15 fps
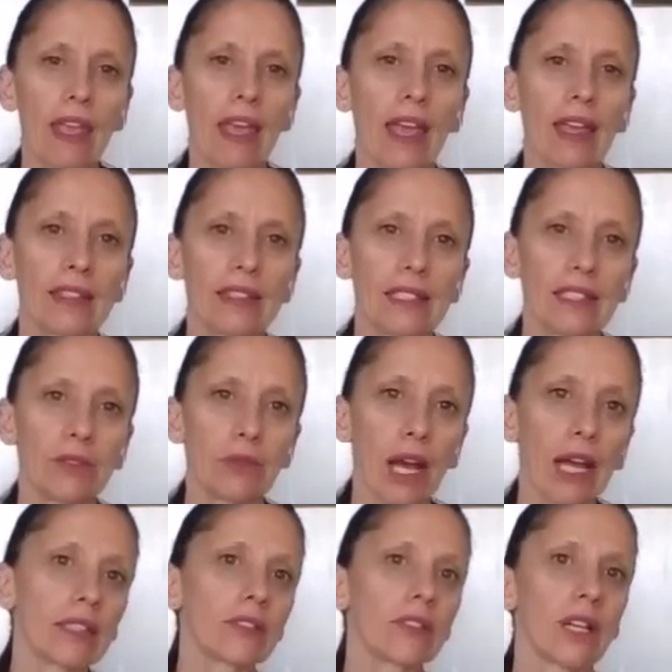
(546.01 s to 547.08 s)
And the
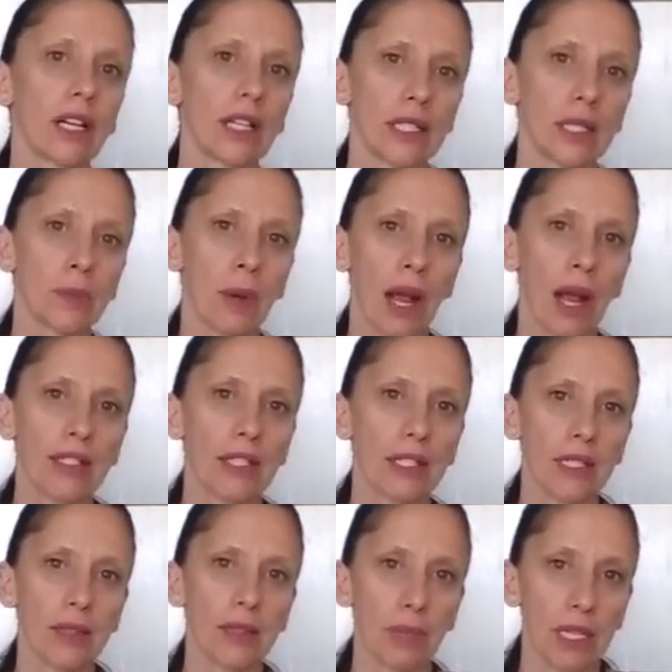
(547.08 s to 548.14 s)
radical honest
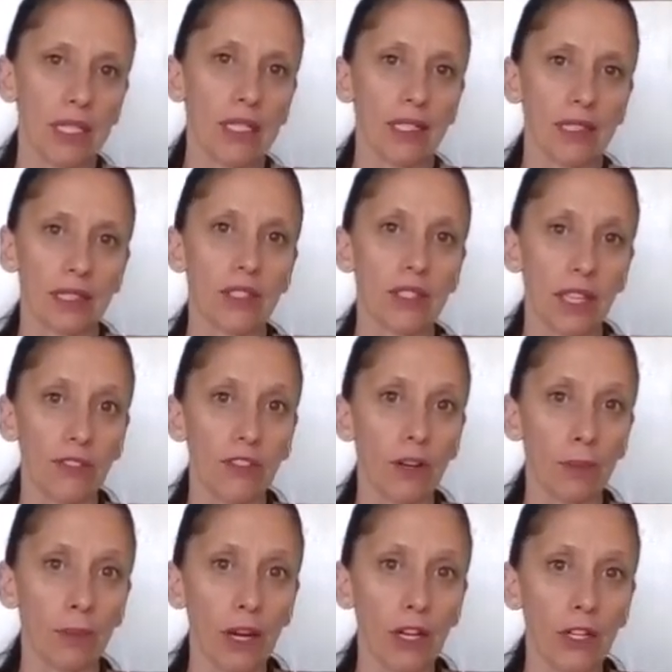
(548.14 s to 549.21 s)
practice basically saved our
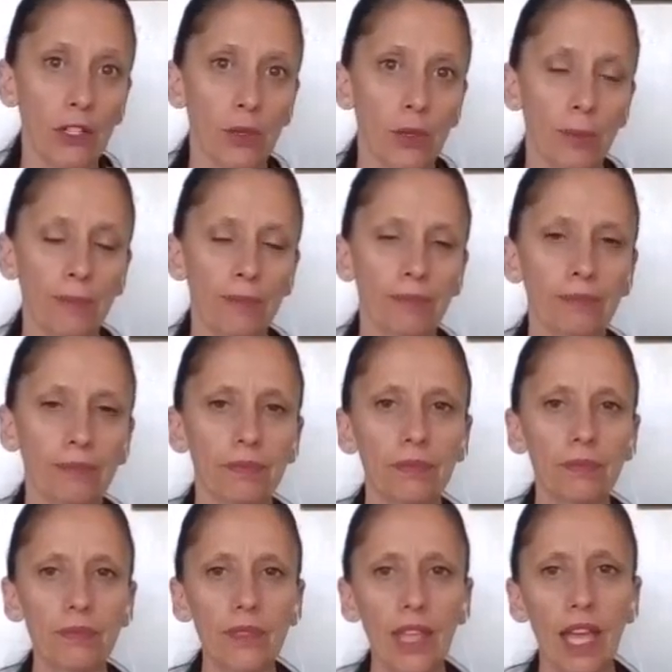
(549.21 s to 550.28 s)
marriage.
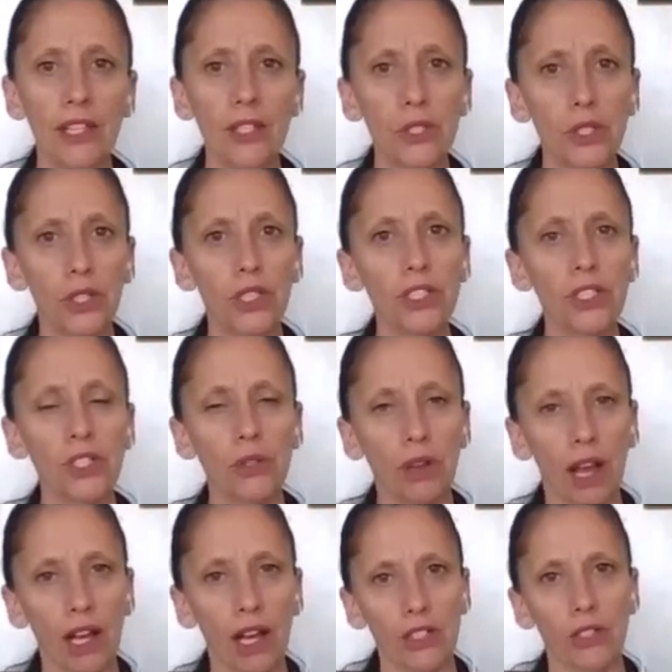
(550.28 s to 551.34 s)
I started to
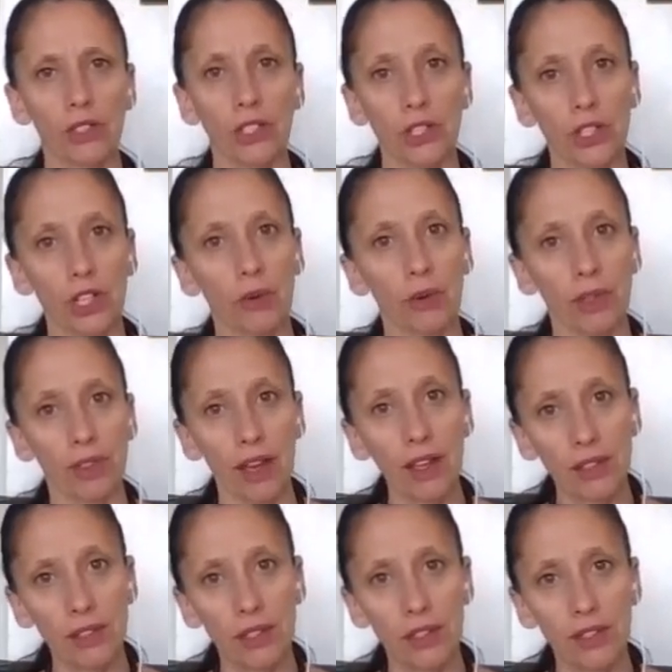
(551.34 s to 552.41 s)
actually share it with
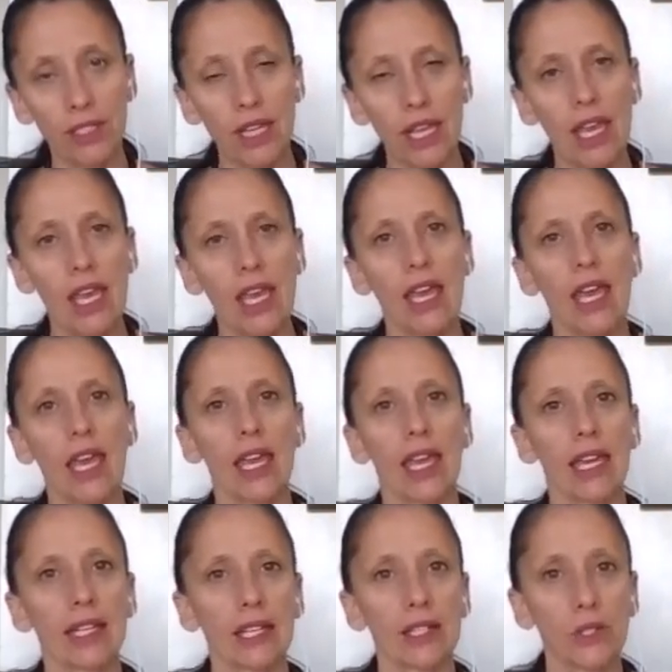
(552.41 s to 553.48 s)
others,
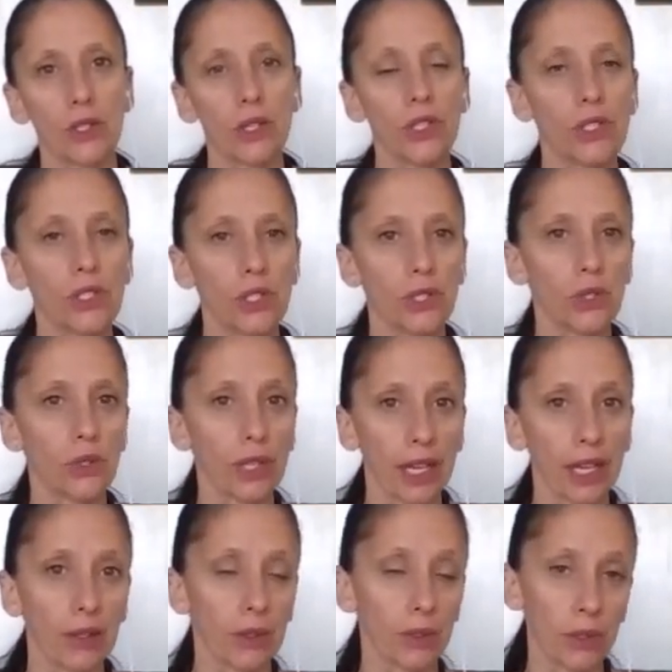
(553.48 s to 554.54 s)
and I started to do
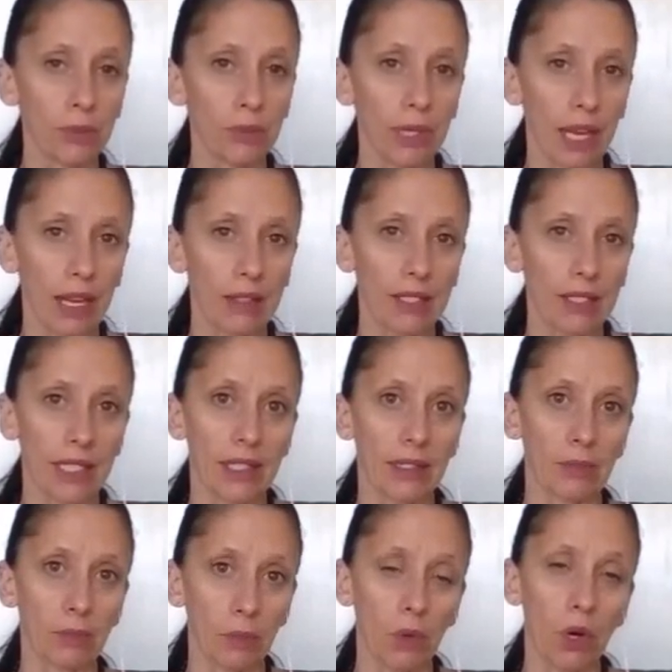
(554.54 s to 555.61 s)
group counseling,
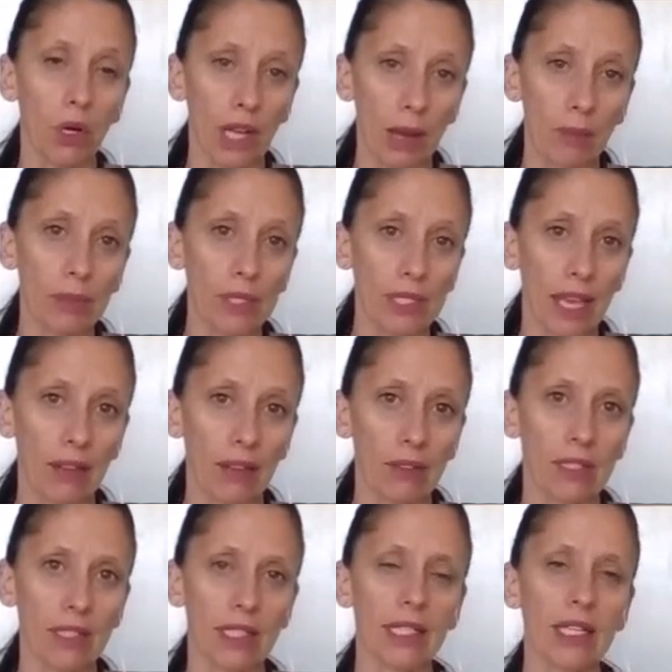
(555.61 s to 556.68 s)
more couples
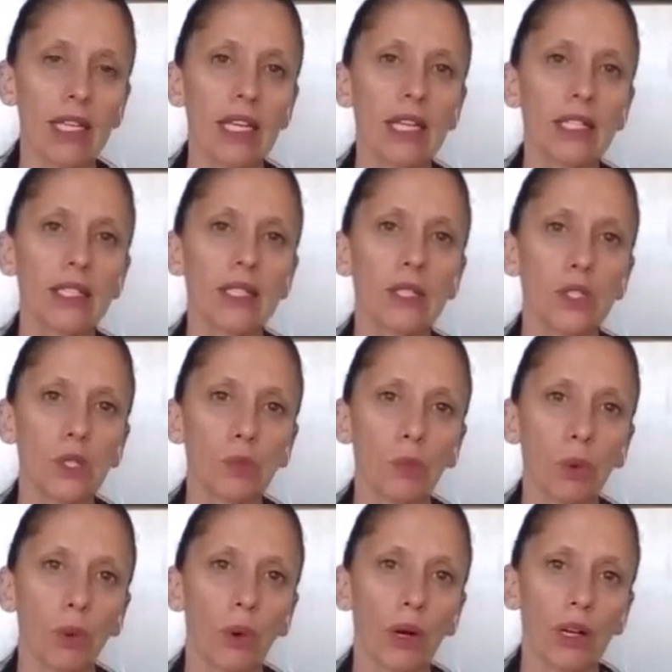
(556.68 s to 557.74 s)
counseling, to
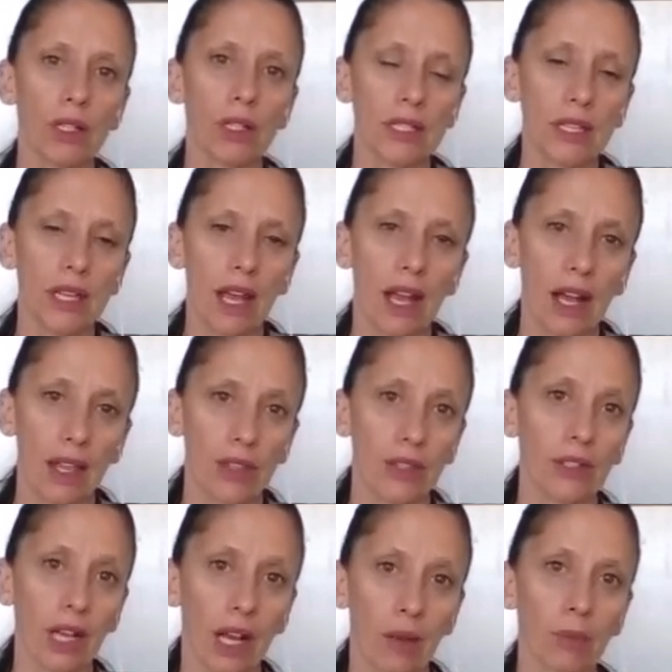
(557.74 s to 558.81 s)
support other
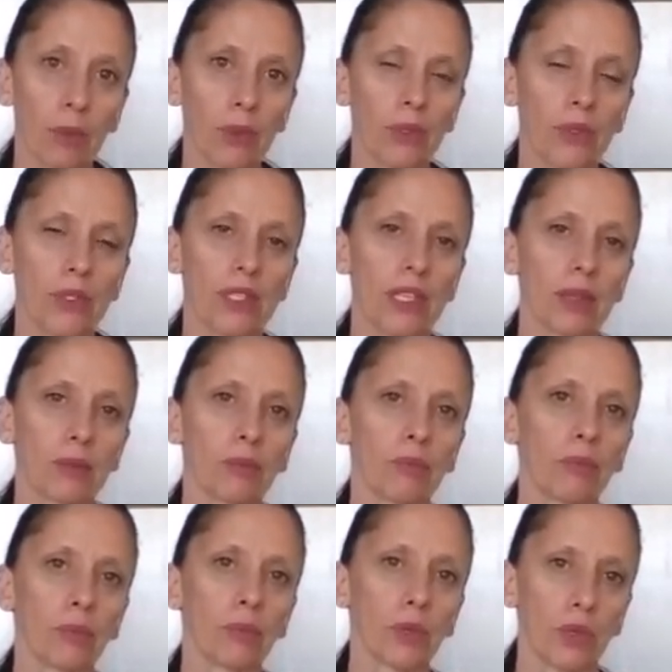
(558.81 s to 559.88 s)
couples in
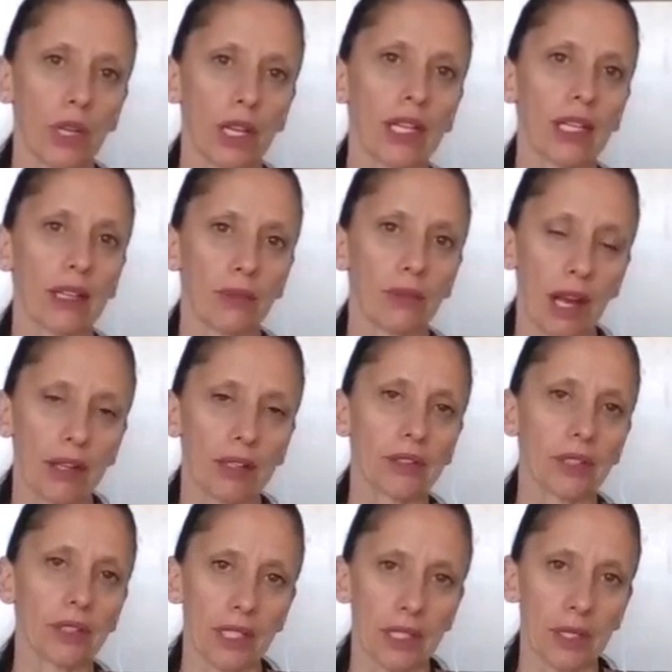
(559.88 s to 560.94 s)
creating a radical
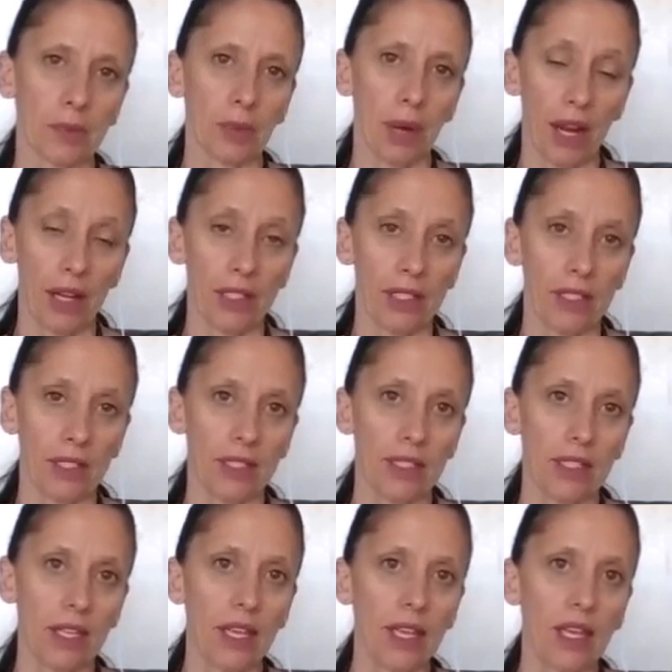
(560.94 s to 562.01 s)
honest
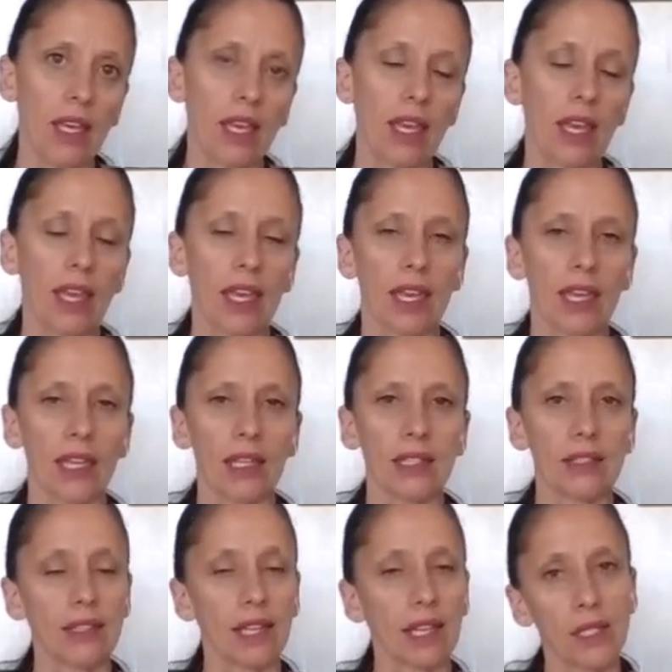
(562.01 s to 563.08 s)
practice. And
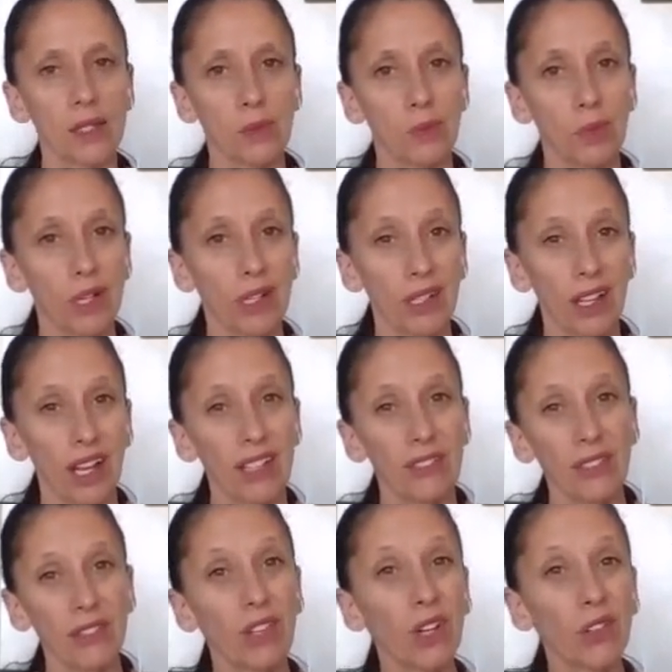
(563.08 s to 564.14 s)
that's where it kind of
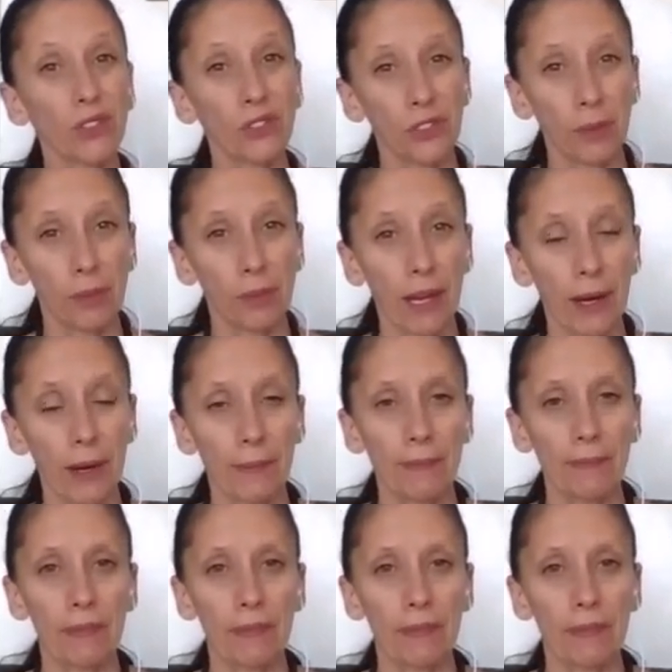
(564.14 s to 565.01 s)
evolved from there.